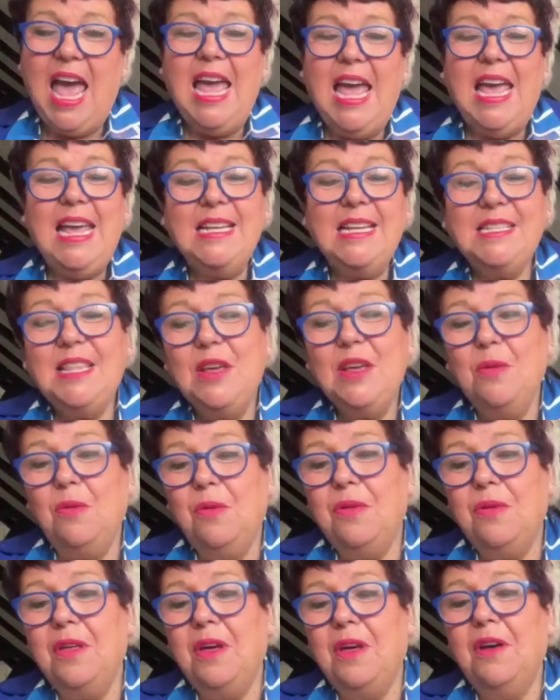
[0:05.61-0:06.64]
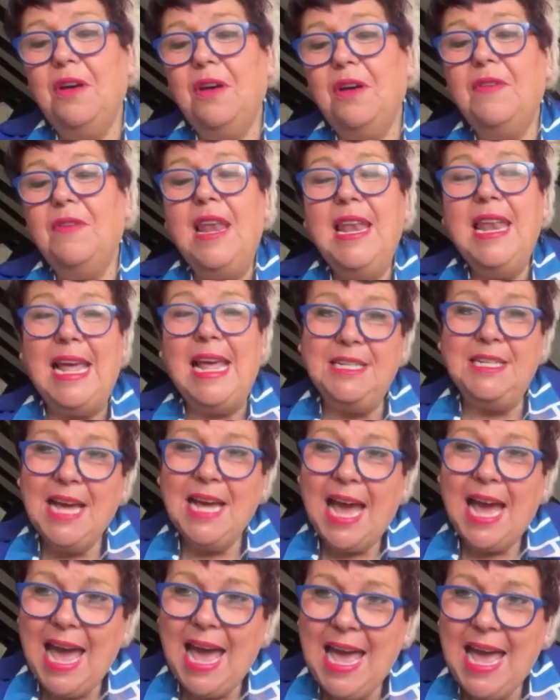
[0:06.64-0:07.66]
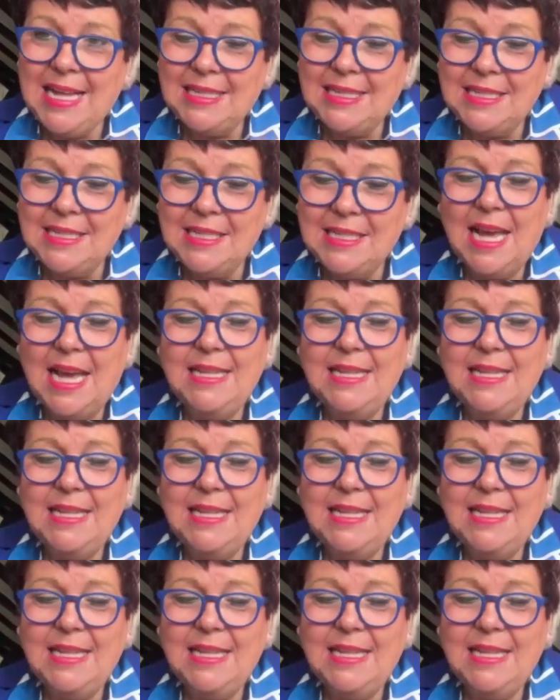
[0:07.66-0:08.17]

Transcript: He's the author of Lend a Hand,